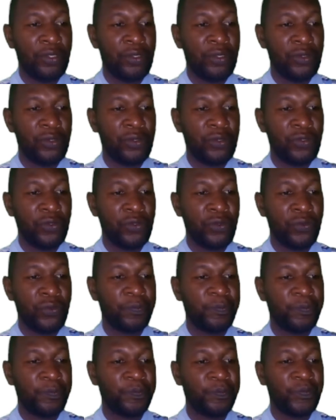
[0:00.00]
2.
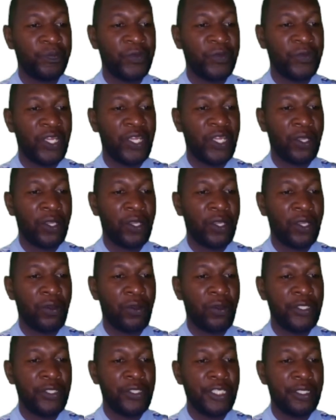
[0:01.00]

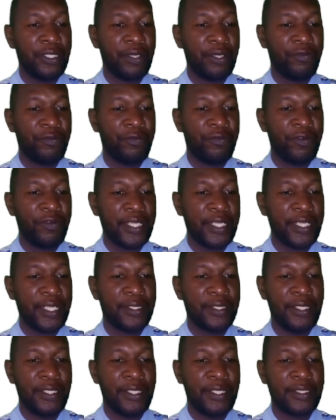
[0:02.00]
Conditioned reflex
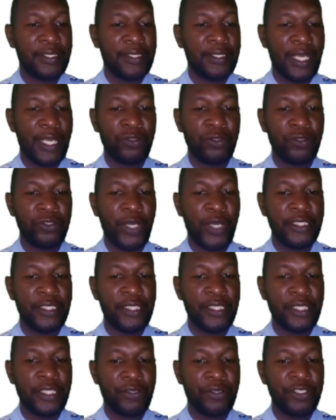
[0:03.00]
is an automatic
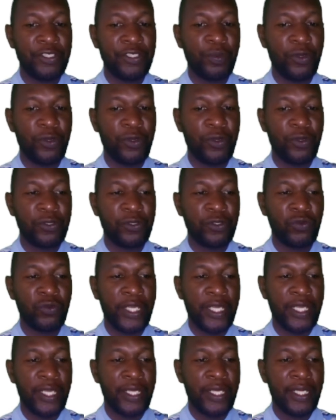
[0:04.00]
response to
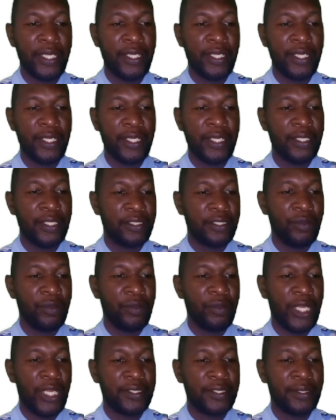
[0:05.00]
a
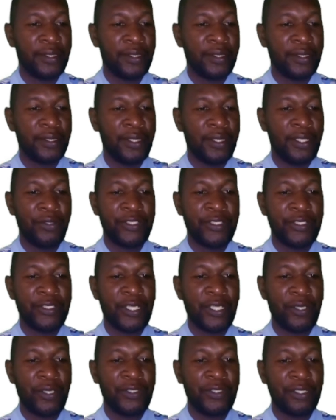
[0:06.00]
stimulus
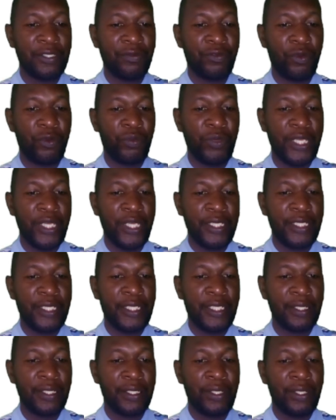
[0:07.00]
resulting from learning
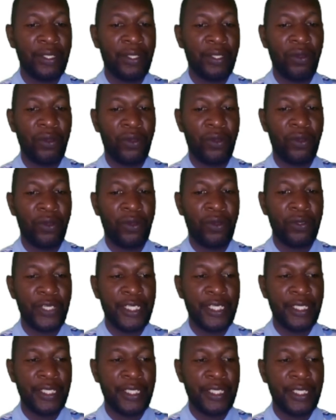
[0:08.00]
or
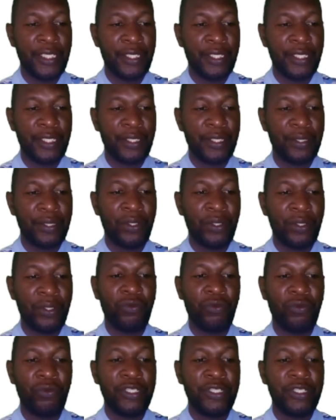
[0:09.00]
training, which
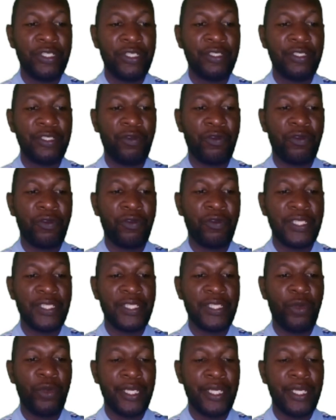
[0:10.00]
involves the
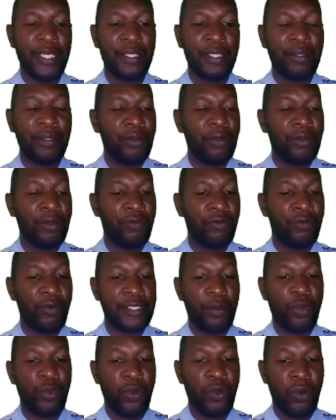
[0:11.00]
brain, for
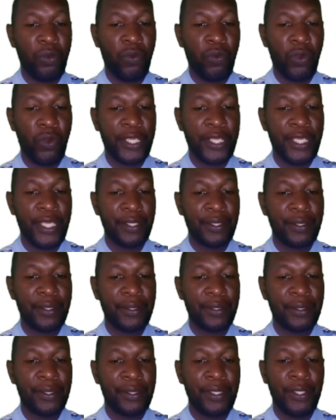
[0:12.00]
example, walking,
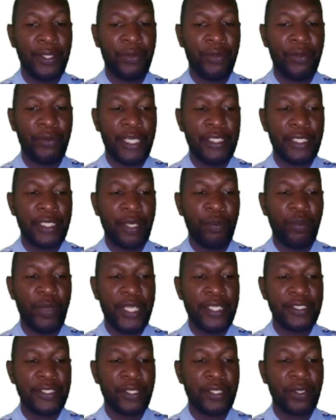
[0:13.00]
riding a
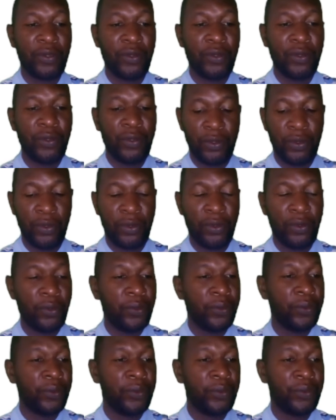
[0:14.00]
bicycle,
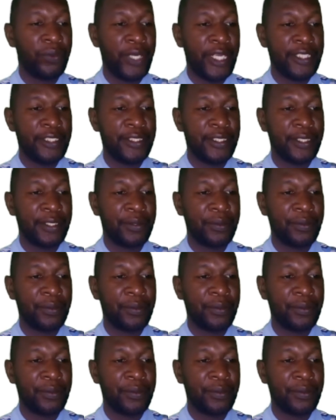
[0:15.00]
or writing.